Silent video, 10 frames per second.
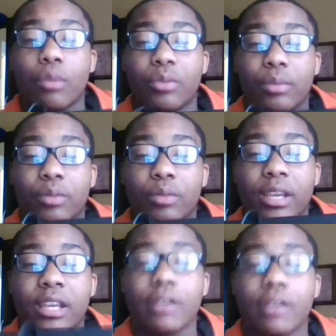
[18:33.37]
grips right
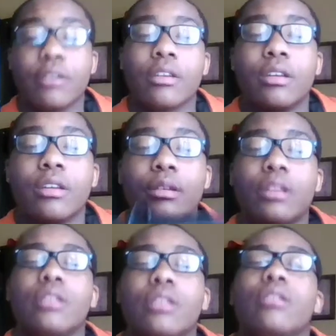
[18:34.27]
here,
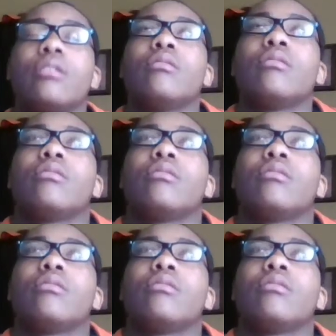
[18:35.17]
there